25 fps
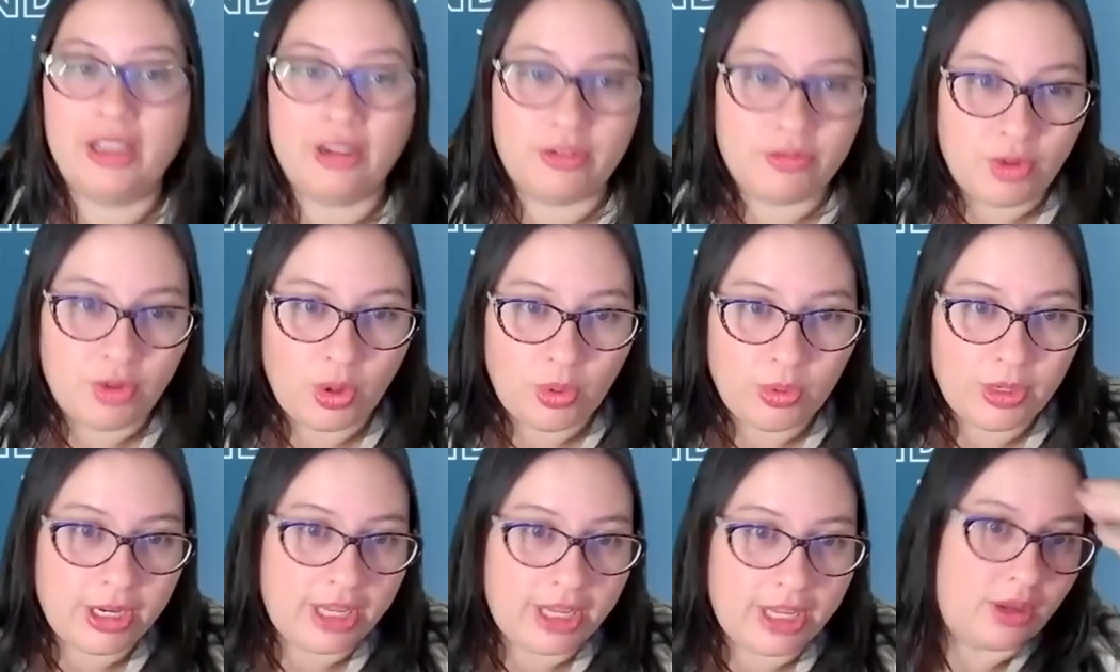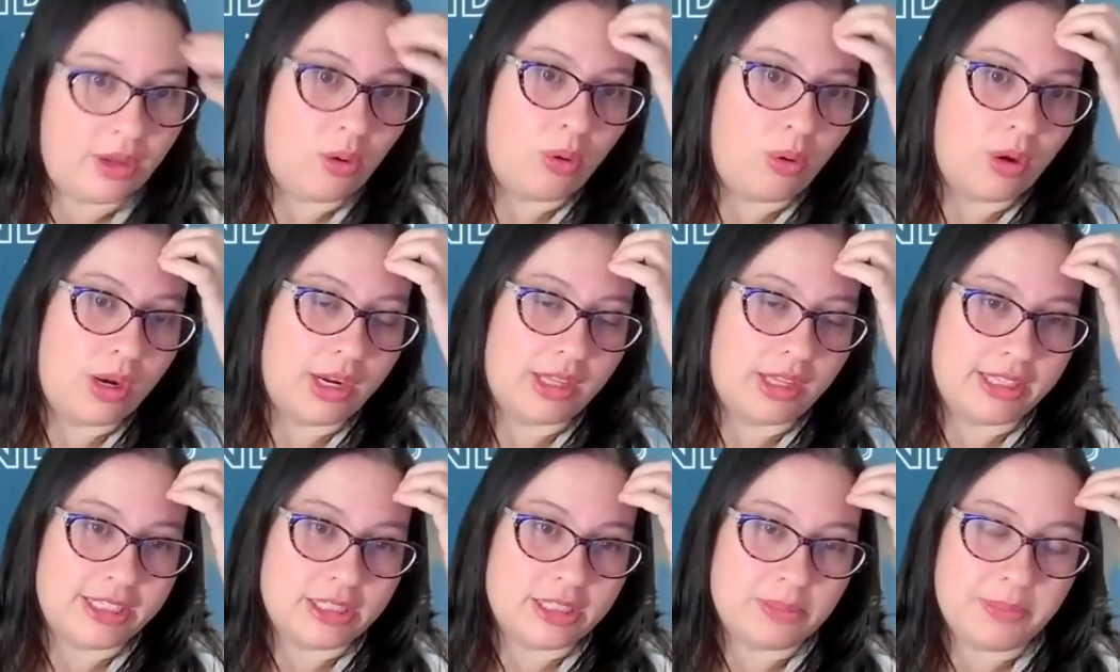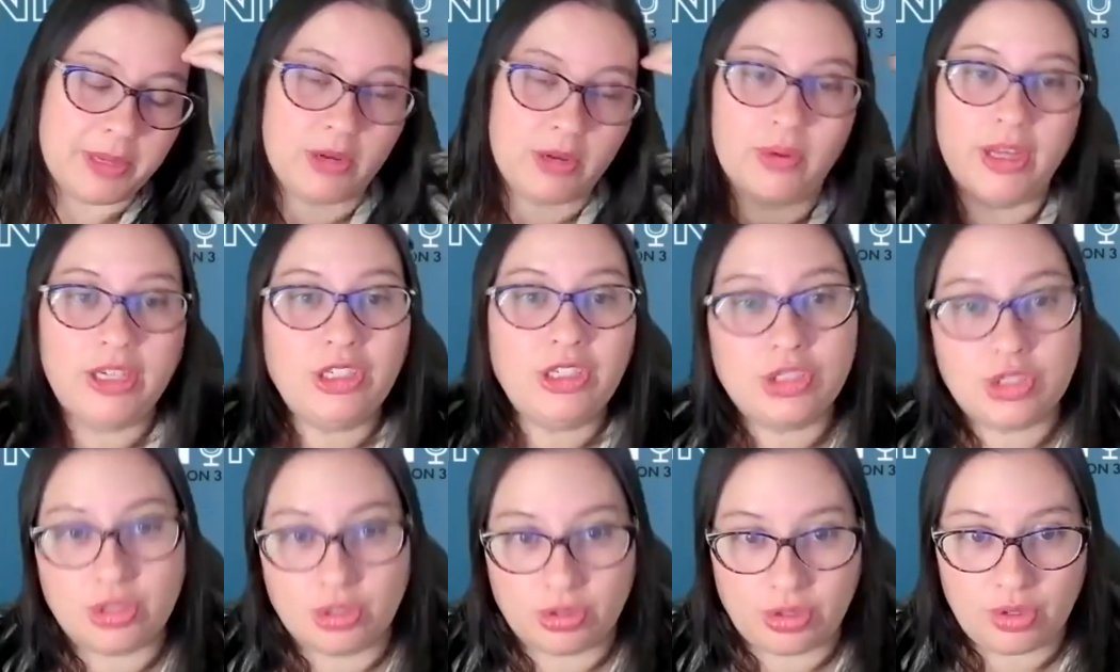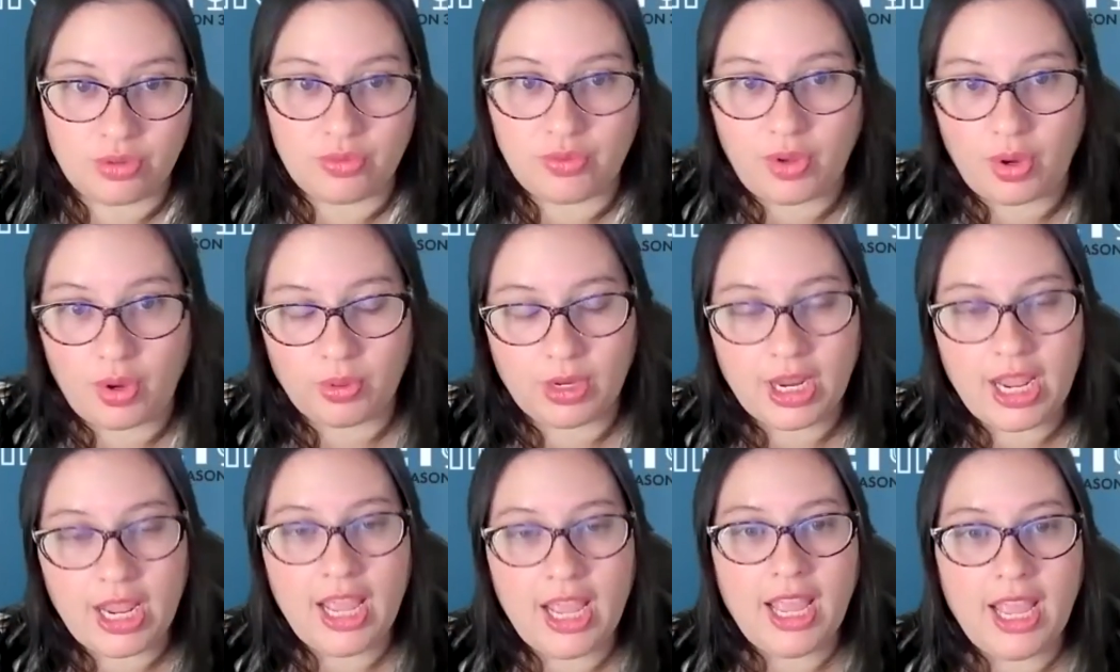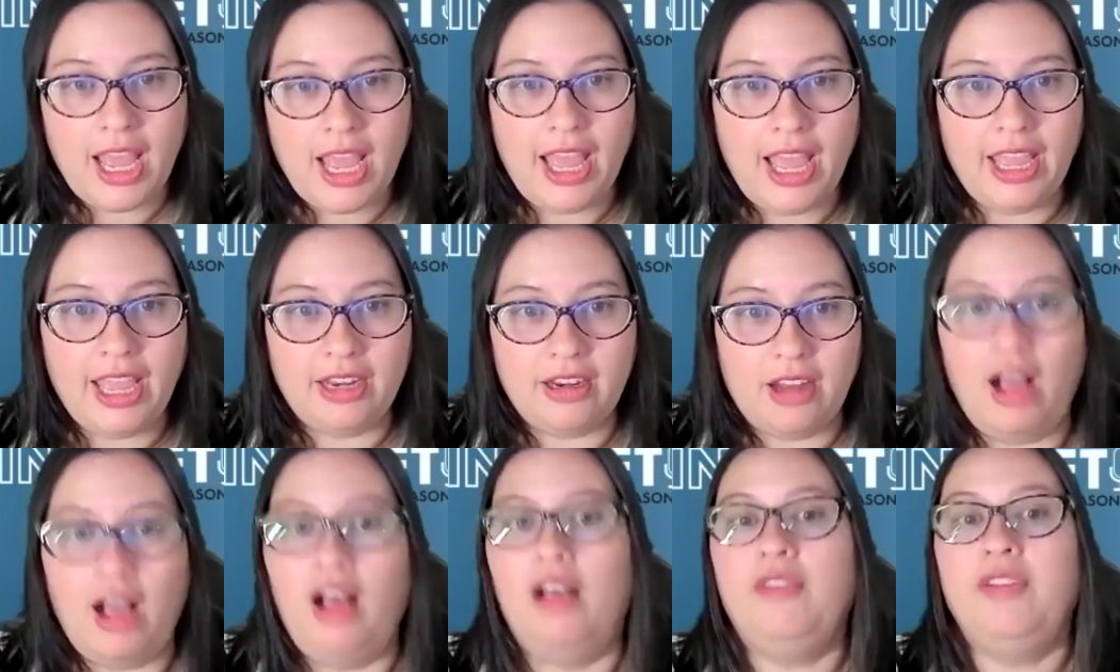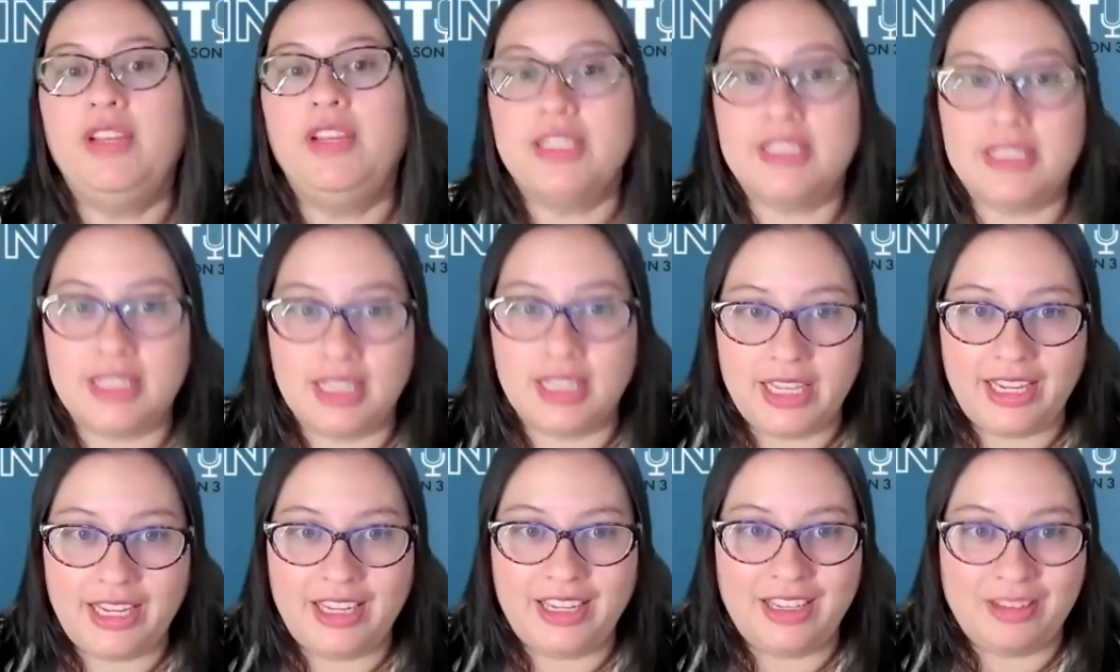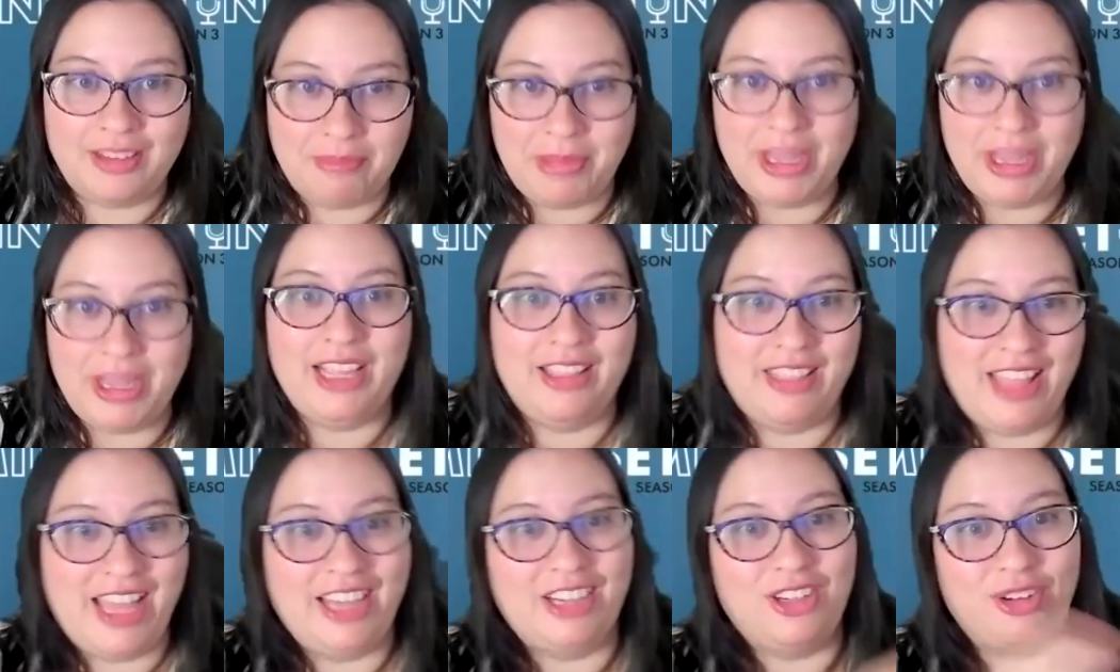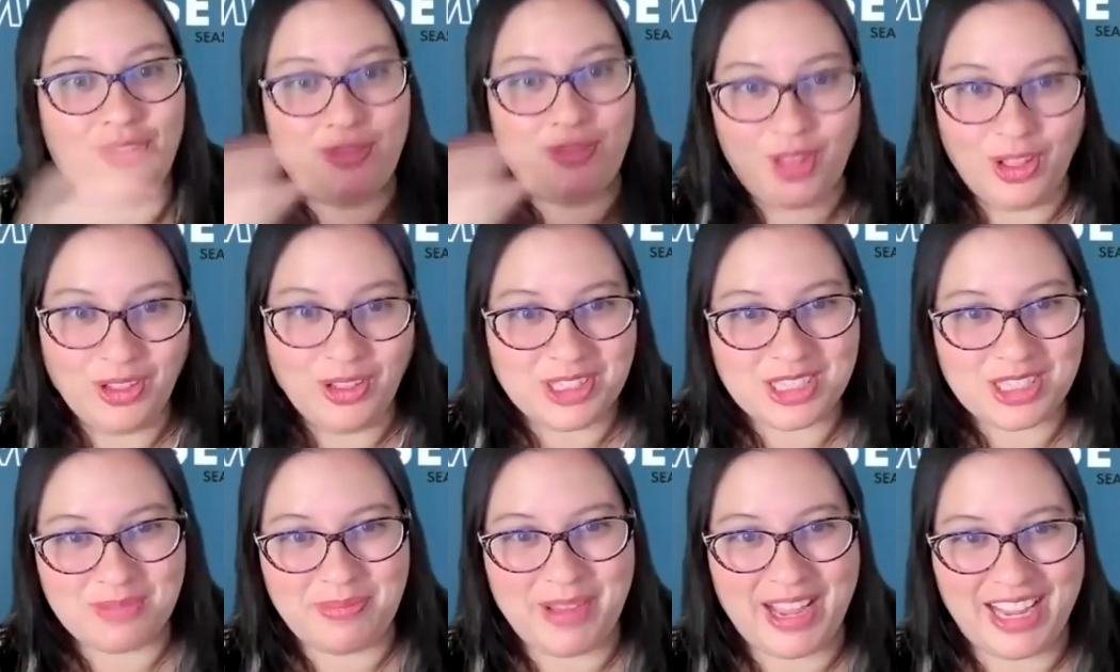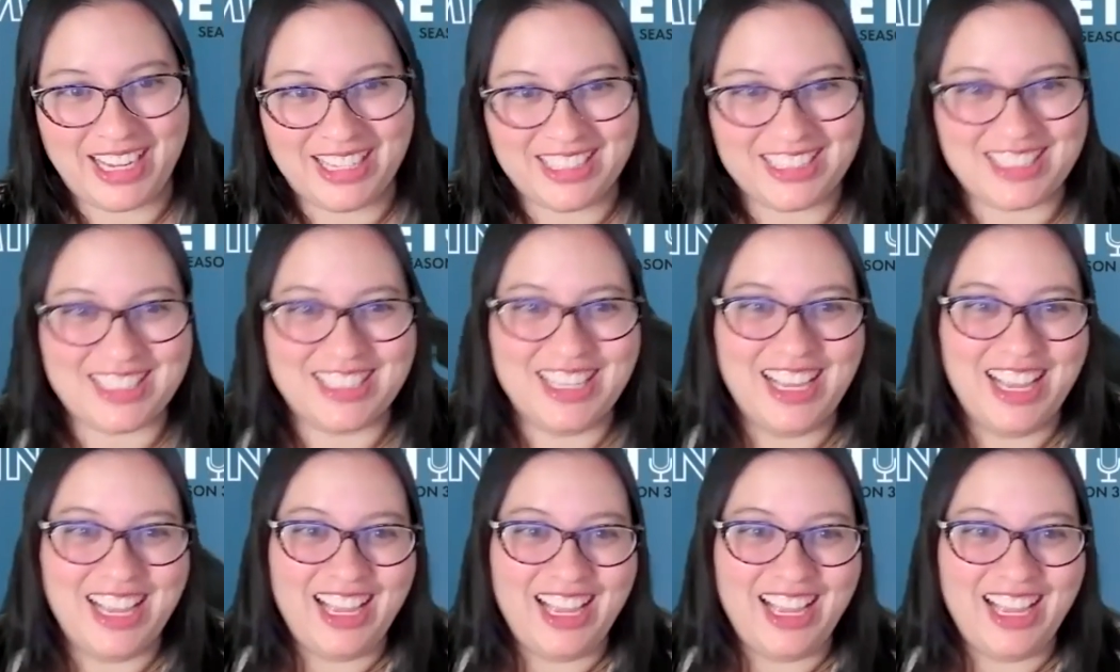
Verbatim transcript: in voting or at least being registered to vote and obviously being in that default space